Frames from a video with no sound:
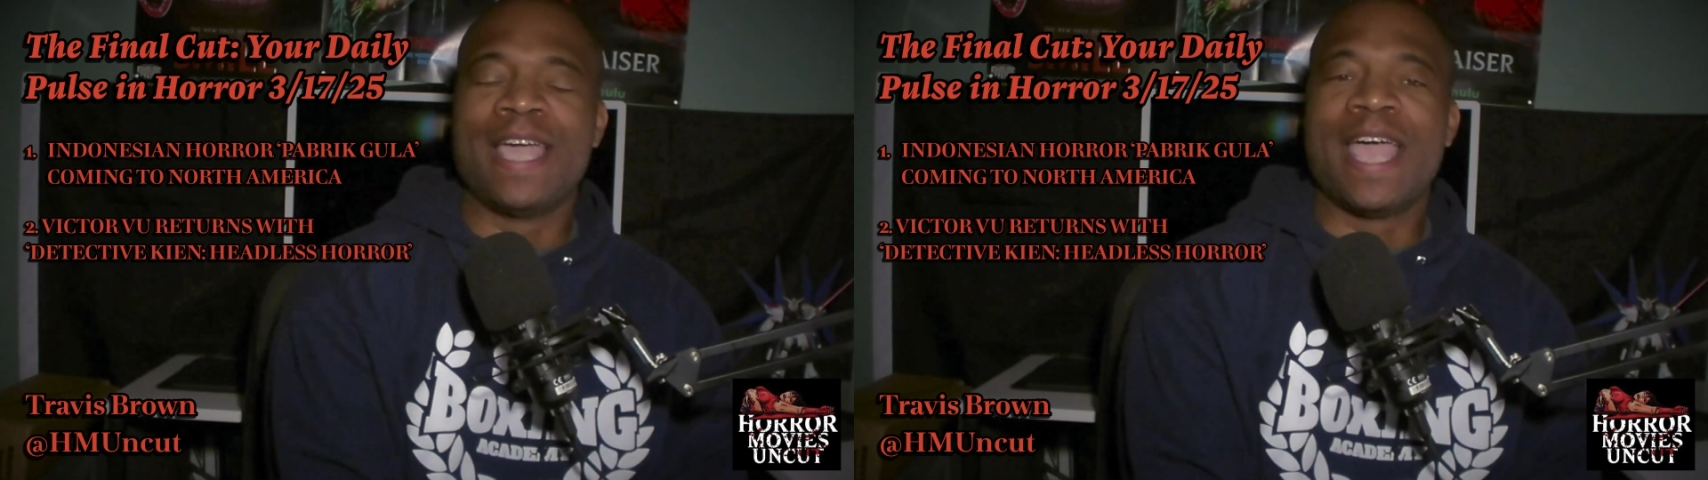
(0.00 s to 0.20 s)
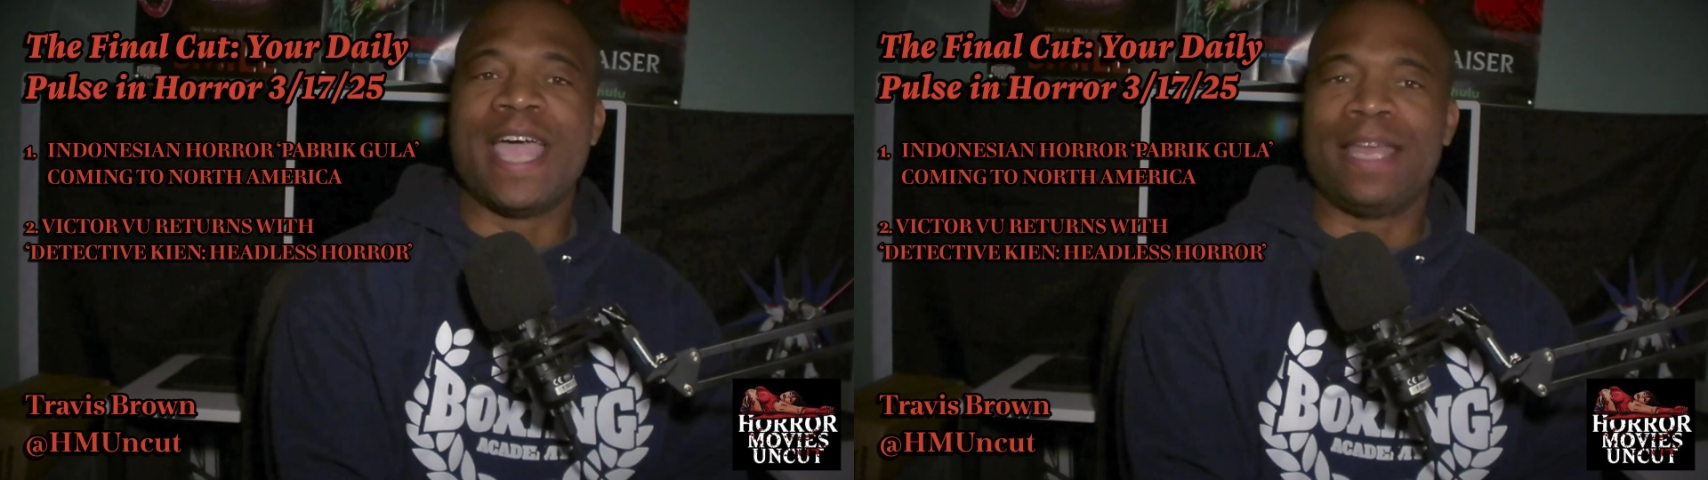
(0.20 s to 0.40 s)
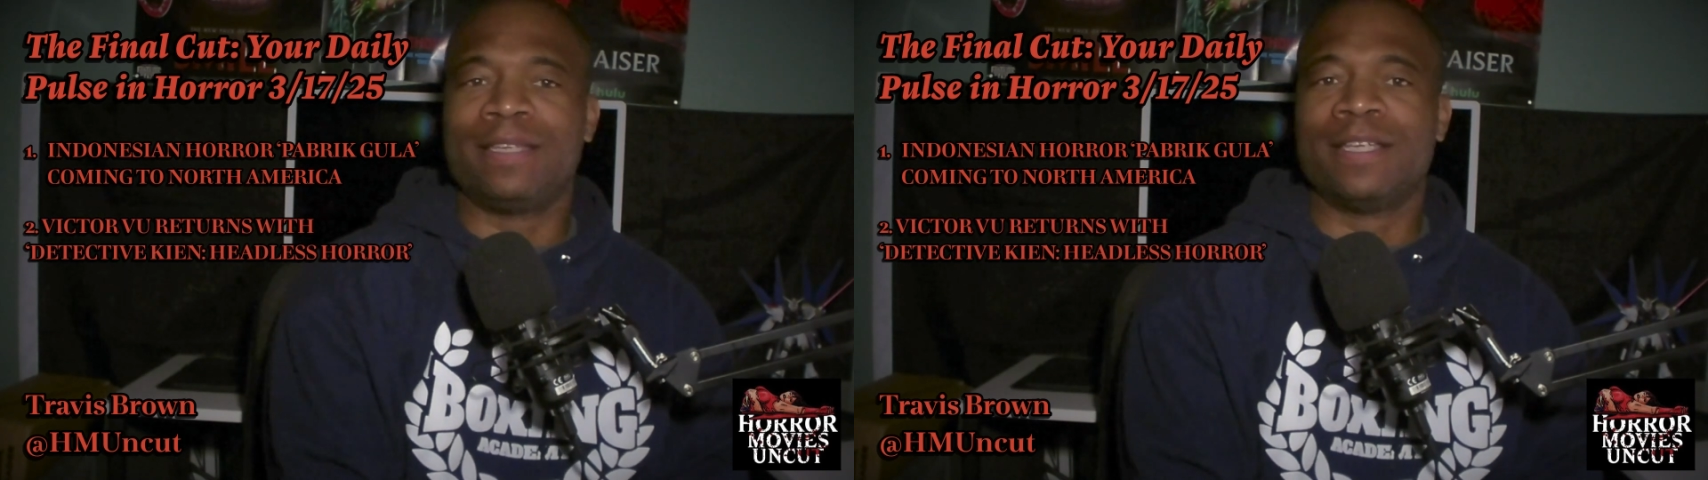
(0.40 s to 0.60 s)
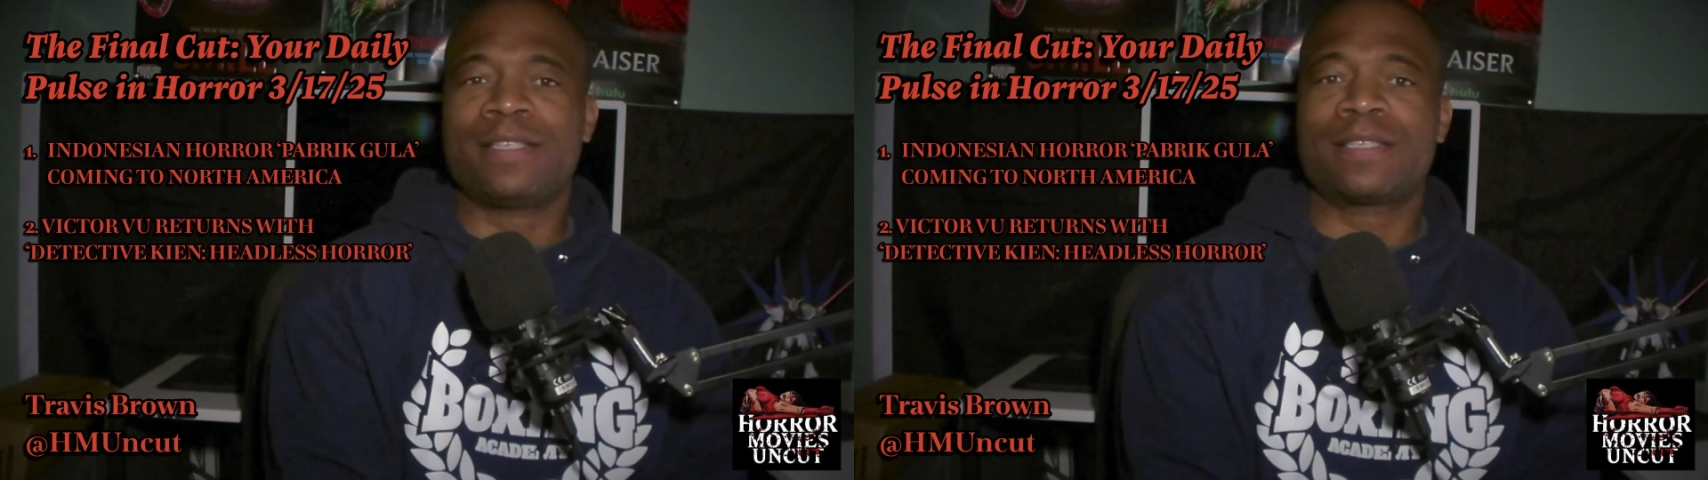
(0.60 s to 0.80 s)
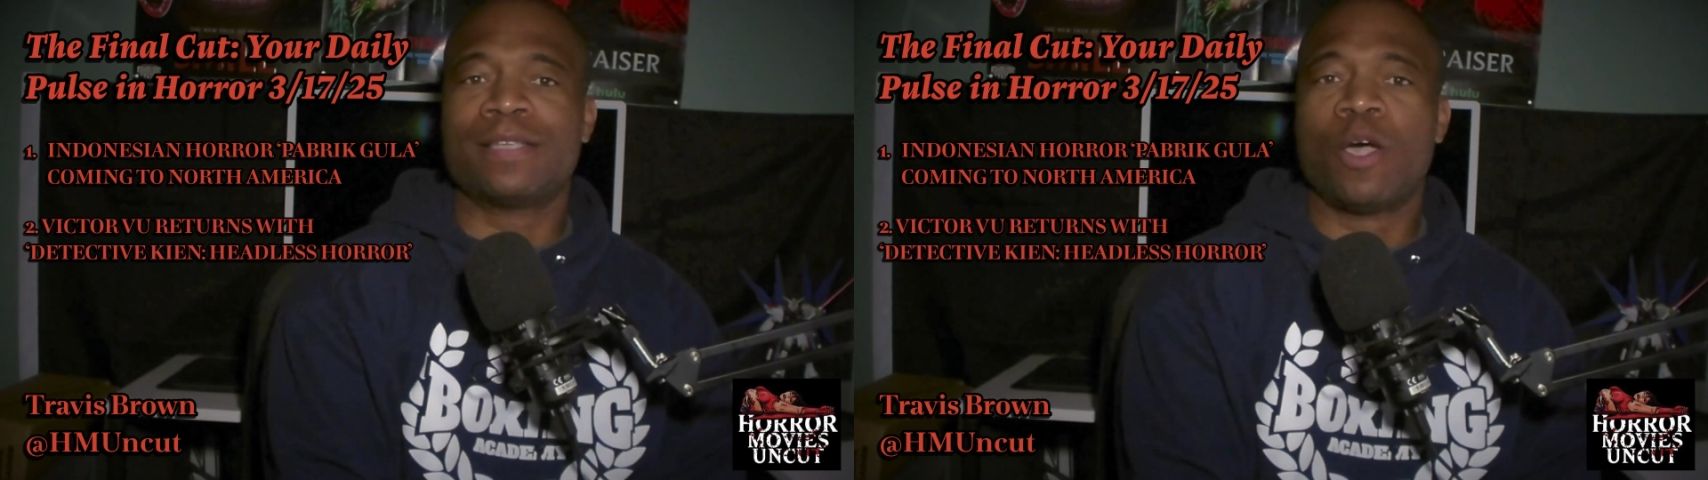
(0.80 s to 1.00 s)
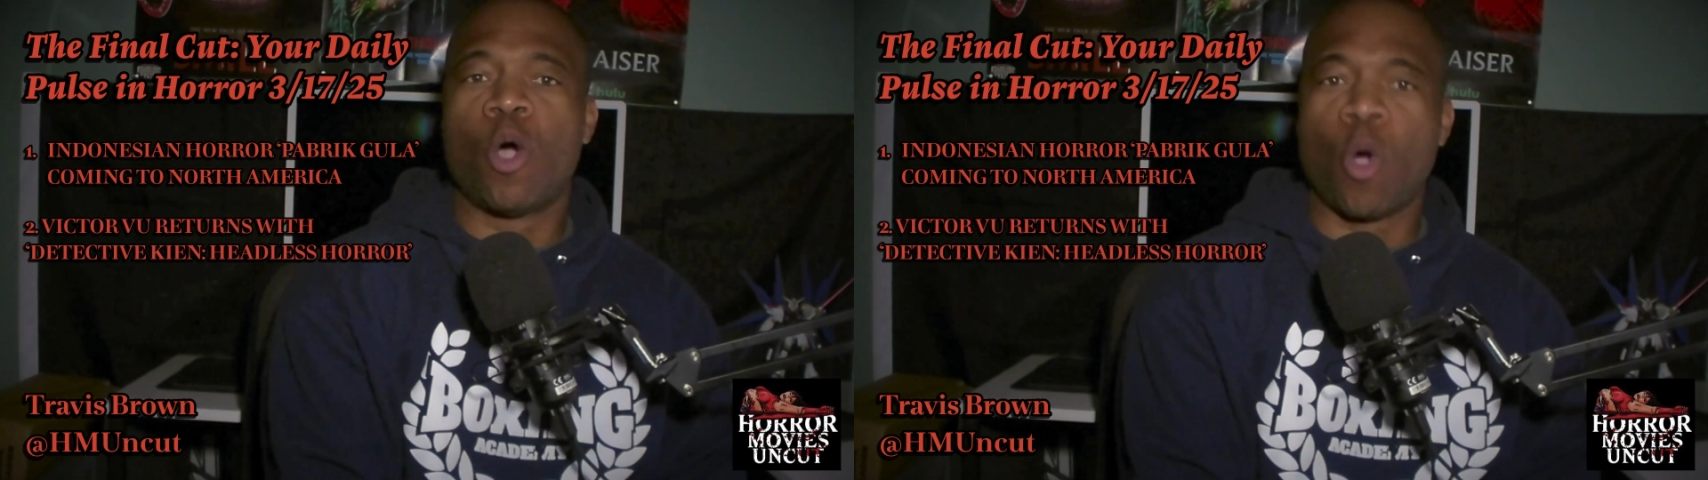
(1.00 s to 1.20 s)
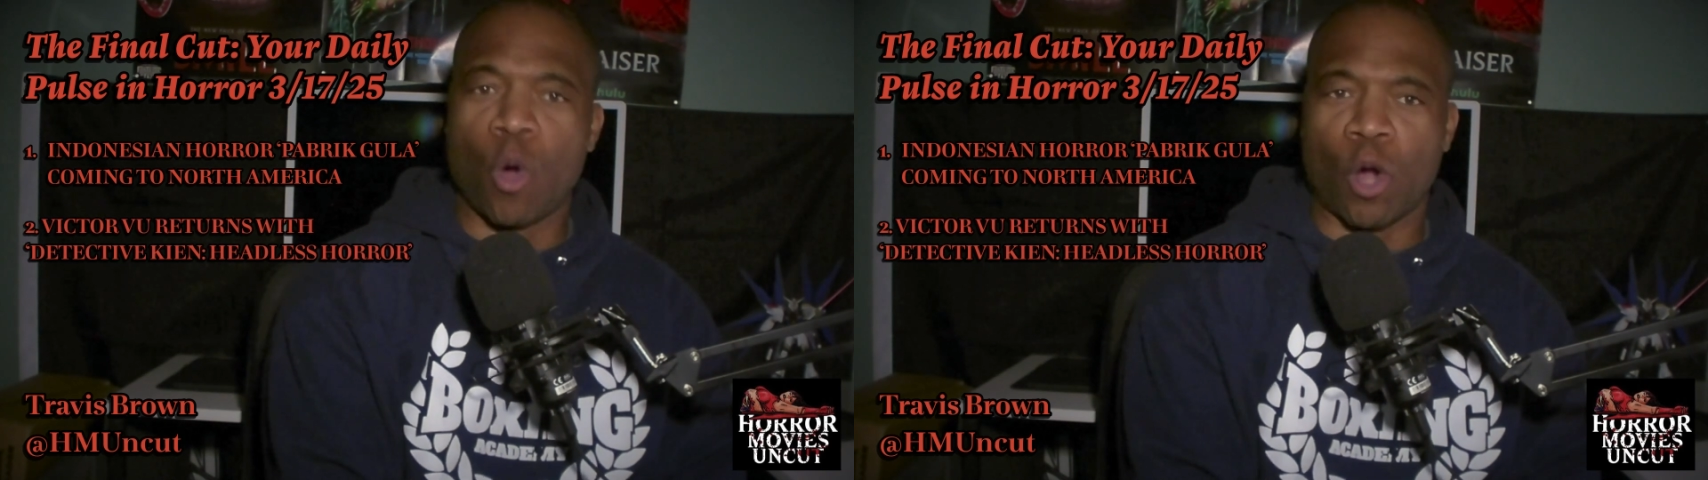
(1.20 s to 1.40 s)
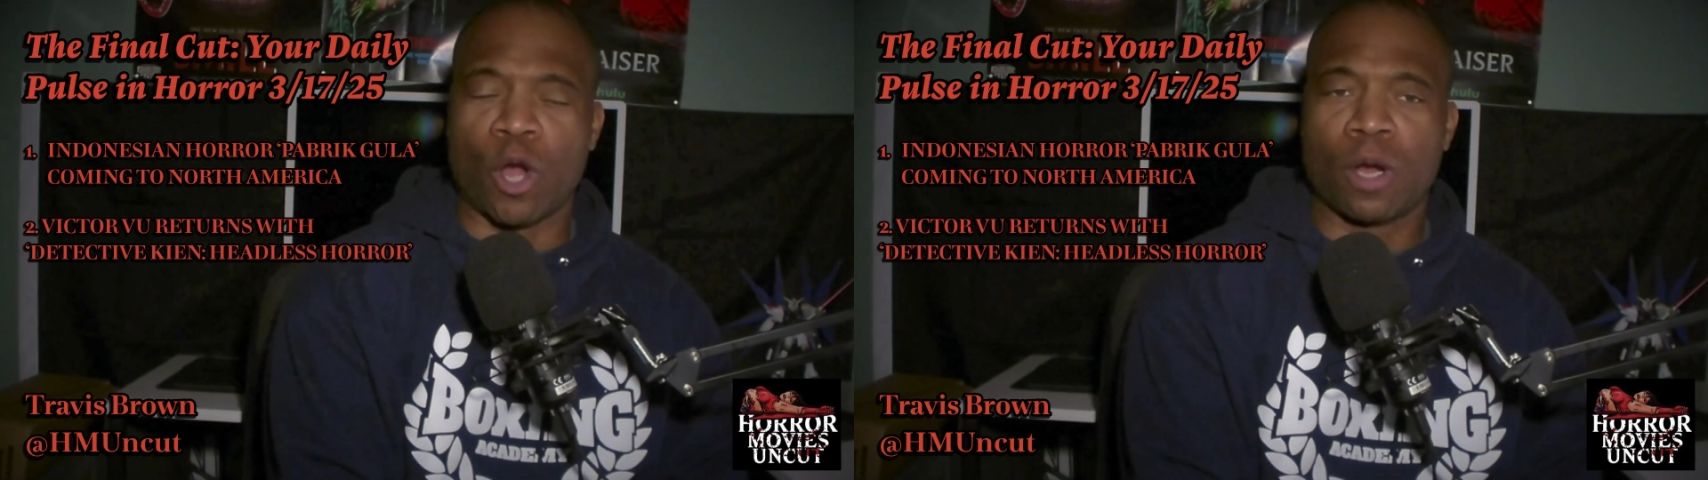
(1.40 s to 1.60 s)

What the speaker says: Headless Horror.